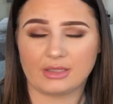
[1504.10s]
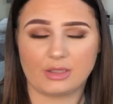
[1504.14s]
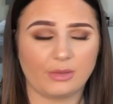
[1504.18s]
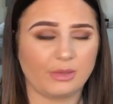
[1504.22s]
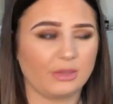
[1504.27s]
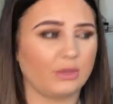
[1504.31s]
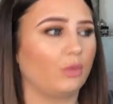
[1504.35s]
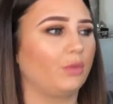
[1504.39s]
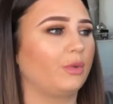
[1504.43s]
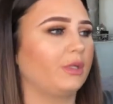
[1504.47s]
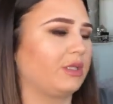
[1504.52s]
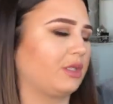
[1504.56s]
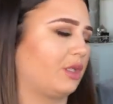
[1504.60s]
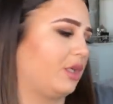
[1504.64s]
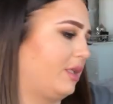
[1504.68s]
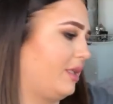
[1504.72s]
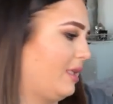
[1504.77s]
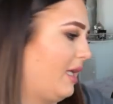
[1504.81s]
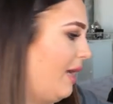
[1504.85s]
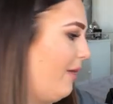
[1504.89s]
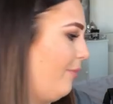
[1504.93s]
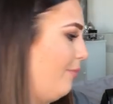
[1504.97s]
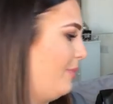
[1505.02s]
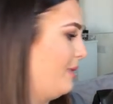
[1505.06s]
So it's always good
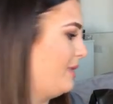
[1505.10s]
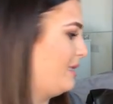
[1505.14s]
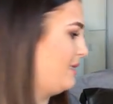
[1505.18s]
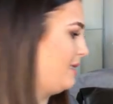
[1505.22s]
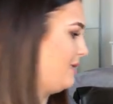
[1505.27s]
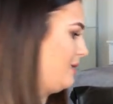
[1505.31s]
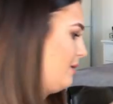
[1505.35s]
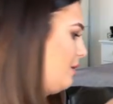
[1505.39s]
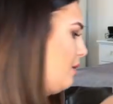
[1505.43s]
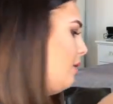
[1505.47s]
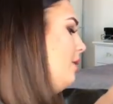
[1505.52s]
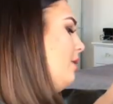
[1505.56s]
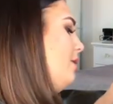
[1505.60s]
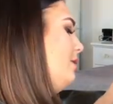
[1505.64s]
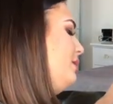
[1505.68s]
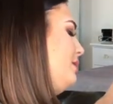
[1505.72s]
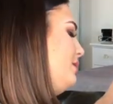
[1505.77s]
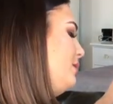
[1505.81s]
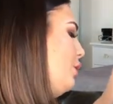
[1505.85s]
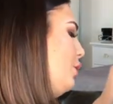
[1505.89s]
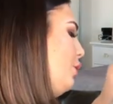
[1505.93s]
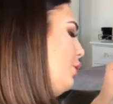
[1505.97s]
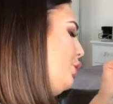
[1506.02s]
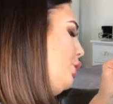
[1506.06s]
to have business
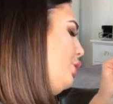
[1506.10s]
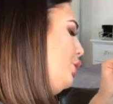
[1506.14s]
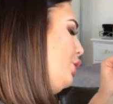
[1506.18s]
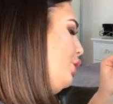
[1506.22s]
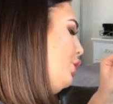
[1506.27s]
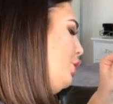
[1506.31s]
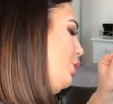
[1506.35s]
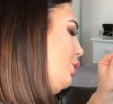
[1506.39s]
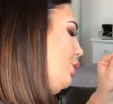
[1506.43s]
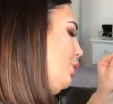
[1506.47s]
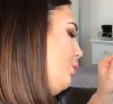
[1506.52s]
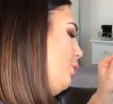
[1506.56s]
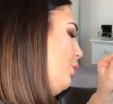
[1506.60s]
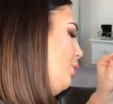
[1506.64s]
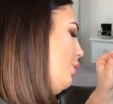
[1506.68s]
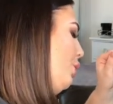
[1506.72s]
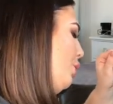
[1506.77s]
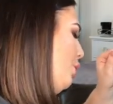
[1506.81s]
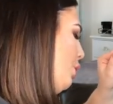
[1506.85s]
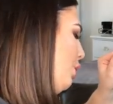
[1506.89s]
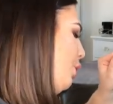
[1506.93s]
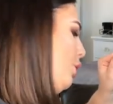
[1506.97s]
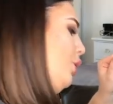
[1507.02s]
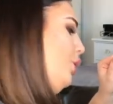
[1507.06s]
cards on you
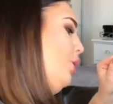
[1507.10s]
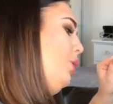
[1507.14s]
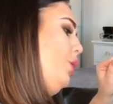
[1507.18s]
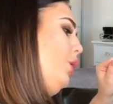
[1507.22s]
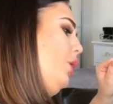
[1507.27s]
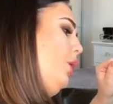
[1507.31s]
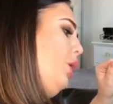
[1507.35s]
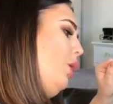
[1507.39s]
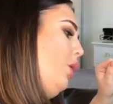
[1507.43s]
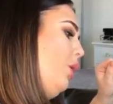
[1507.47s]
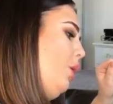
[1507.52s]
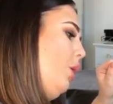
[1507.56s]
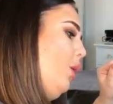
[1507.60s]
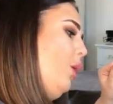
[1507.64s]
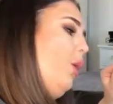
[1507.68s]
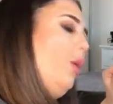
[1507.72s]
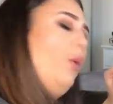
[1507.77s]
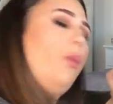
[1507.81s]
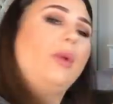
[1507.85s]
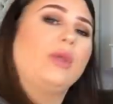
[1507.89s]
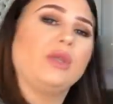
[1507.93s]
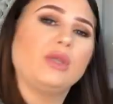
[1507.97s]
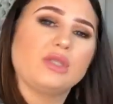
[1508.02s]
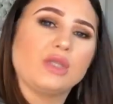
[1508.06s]

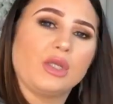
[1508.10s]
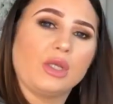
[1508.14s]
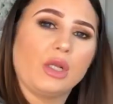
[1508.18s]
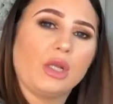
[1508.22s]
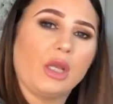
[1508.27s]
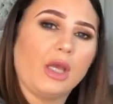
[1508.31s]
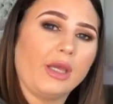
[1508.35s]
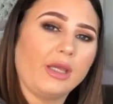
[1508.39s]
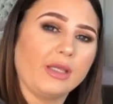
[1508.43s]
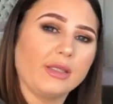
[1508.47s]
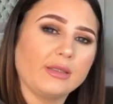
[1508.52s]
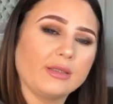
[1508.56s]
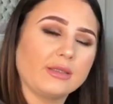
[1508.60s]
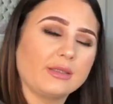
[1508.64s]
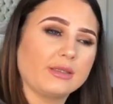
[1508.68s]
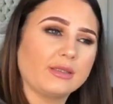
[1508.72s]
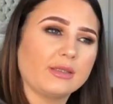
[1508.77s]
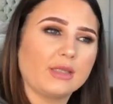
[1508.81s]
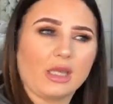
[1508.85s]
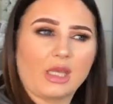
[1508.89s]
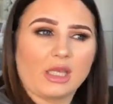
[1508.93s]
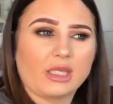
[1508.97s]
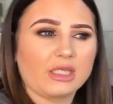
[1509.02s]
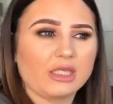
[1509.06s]
when you're doing
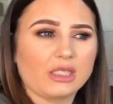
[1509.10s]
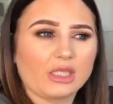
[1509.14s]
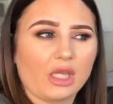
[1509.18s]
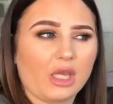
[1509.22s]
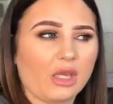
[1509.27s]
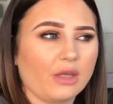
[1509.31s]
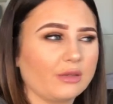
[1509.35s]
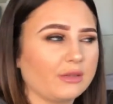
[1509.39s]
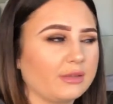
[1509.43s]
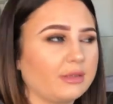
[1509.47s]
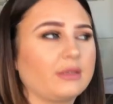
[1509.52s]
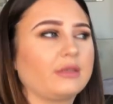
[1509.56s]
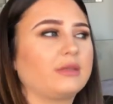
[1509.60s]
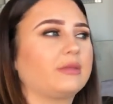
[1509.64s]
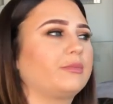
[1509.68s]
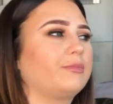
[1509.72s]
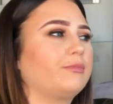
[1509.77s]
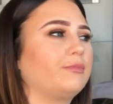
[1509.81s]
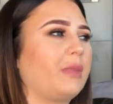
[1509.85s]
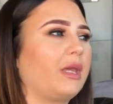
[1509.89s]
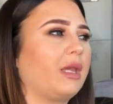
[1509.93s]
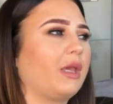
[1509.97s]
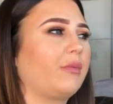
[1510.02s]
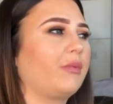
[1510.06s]
clients. Like I did a girl's
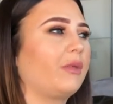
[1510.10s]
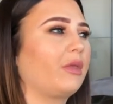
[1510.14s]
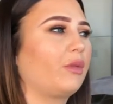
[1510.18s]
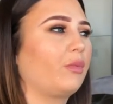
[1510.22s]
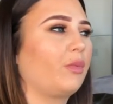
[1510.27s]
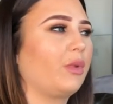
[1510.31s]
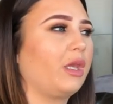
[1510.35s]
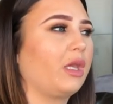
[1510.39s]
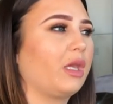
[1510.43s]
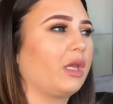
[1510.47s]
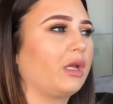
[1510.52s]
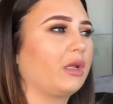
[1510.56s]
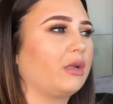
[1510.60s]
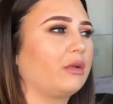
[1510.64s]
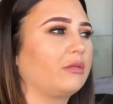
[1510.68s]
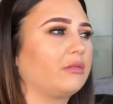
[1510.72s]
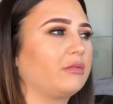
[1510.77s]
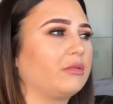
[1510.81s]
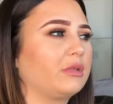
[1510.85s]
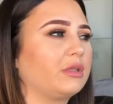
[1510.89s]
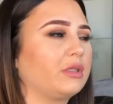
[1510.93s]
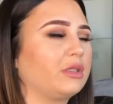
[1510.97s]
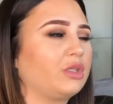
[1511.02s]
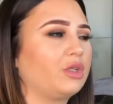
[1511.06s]
makeup the other
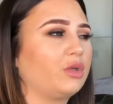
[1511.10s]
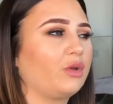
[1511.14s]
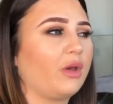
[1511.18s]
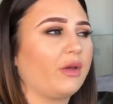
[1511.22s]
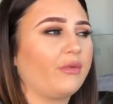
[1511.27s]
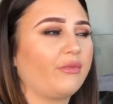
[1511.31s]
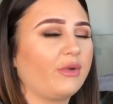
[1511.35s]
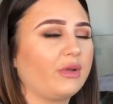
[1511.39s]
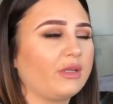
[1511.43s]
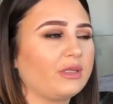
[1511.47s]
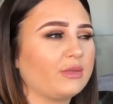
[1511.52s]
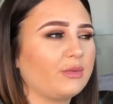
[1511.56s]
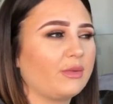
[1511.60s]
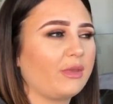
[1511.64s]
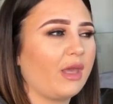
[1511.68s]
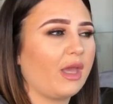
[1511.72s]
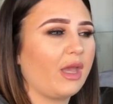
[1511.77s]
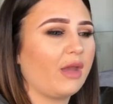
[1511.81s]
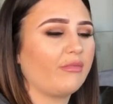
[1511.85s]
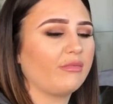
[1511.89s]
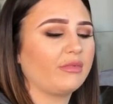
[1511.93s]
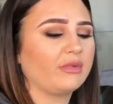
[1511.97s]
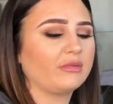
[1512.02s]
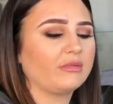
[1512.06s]
weekend, two of her friends were
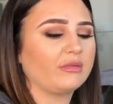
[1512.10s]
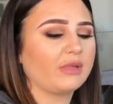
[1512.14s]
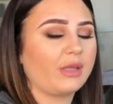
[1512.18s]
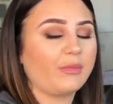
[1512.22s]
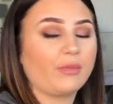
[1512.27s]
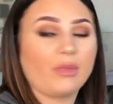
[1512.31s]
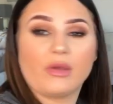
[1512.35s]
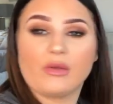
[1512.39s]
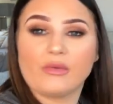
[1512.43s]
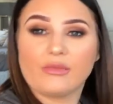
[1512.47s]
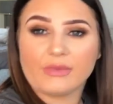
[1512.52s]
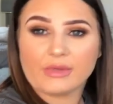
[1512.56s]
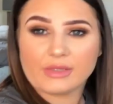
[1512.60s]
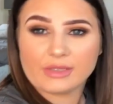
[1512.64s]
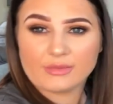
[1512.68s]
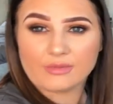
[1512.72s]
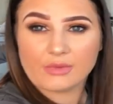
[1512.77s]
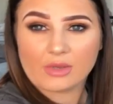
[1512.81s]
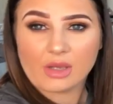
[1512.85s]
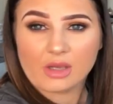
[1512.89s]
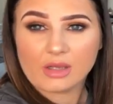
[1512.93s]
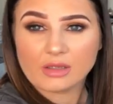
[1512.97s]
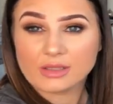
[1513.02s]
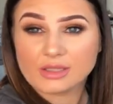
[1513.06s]
there and they both asked
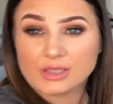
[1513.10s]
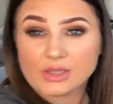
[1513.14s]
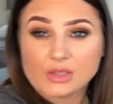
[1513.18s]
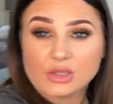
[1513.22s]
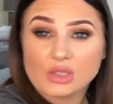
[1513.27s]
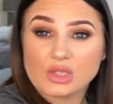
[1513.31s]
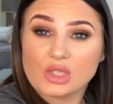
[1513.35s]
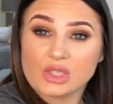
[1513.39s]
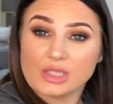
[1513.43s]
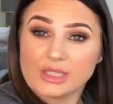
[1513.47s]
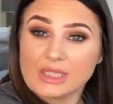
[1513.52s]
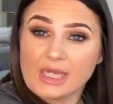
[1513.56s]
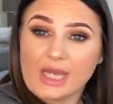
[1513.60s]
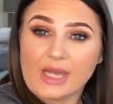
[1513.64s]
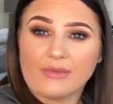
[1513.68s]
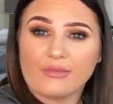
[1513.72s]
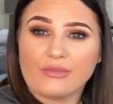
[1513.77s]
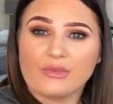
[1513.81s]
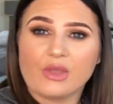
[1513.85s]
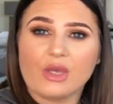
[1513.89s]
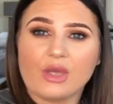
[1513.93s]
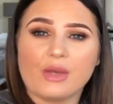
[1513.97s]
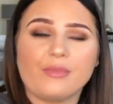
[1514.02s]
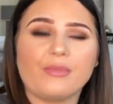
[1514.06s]
for cards, so it's good to have
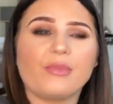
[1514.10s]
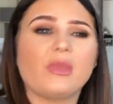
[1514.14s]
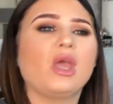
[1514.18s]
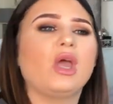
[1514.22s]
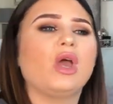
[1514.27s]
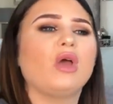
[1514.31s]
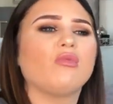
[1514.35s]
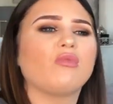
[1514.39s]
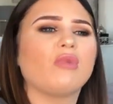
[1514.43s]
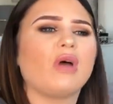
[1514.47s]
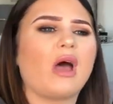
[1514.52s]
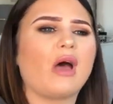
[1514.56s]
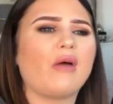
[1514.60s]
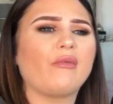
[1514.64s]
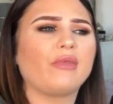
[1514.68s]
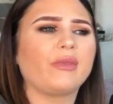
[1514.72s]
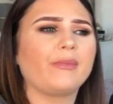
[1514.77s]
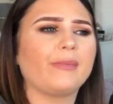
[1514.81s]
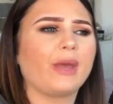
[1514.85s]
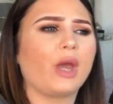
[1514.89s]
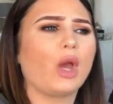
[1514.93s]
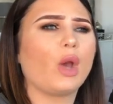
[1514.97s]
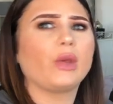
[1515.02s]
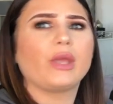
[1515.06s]
them rather
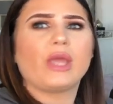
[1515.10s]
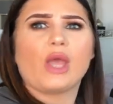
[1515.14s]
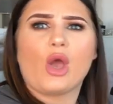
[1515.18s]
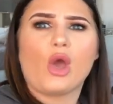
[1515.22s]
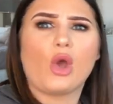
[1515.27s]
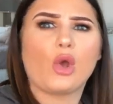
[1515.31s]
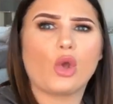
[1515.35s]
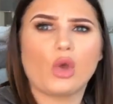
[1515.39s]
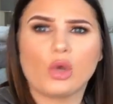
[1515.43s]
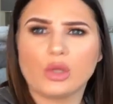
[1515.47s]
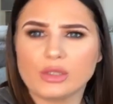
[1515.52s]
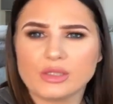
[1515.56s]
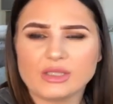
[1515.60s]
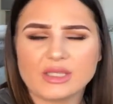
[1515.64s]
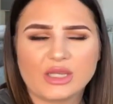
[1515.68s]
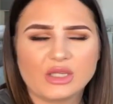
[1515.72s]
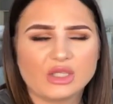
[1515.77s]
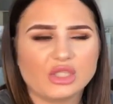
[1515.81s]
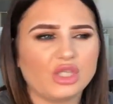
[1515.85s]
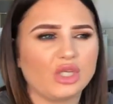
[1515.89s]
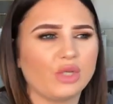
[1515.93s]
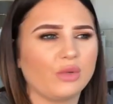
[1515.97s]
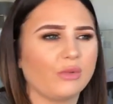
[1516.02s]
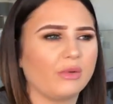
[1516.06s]
than be, oh yeah, I'll
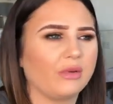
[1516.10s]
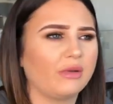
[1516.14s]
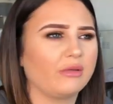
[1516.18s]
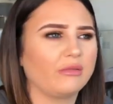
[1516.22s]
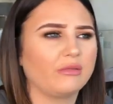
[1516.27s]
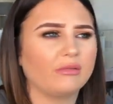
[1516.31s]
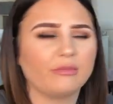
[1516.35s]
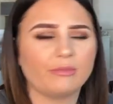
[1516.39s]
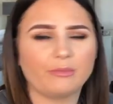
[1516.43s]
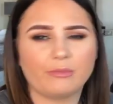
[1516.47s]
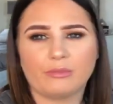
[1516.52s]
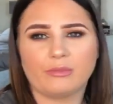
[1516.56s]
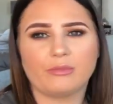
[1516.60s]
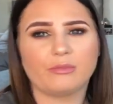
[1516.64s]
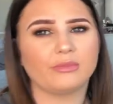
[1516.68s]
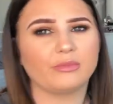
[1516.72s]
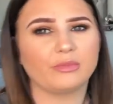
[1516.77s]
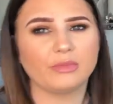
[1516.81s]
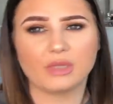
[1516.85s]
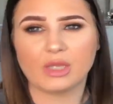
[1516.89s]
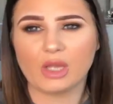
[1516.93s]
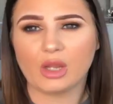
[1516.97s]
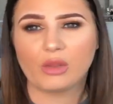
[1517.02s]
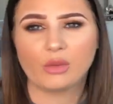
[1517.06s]
contact you and
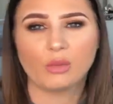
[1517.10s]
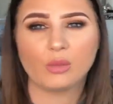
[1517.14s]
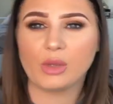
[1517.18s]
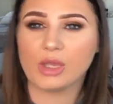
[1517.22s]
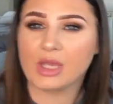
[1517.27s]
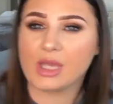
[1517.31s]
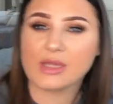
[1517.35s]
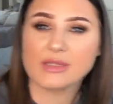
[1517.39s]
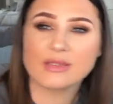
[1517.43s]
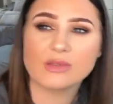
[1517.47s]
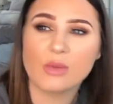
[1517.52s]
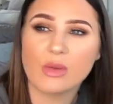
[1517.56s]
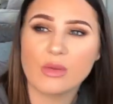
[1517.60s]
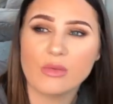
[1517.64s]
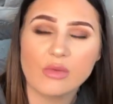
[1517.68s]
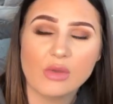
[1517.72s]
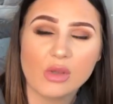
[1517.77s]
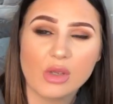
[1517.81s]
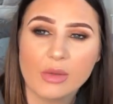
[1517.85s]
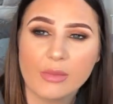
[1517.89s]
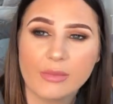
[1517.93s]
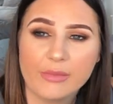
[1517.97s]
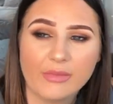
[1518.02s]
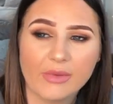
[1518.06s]
you know the week gets away and
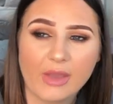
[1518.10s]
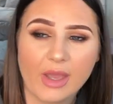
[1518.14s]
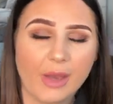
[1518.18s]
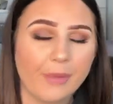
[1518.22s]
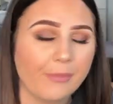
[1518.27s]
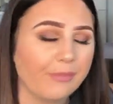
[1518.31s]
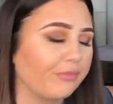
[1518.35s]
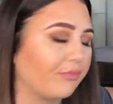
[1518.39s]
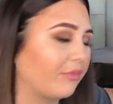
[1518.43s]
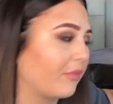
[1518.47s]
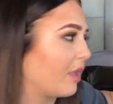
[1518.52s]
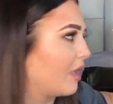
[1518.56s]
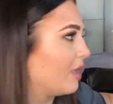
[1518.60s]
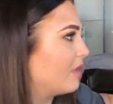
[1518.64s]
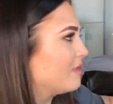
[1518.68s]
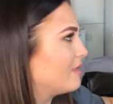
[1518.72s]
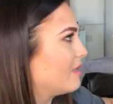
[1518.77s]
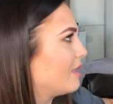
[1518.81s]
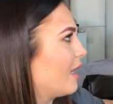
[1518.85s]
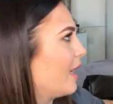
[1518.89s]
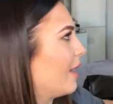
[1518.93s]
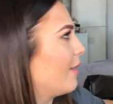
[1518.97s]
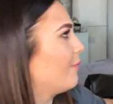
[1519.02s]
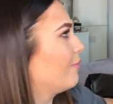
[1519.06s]
you could forget.
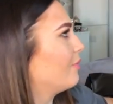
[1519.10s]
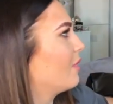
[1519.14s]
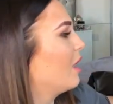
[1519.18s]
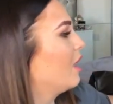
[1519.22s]
So yeah.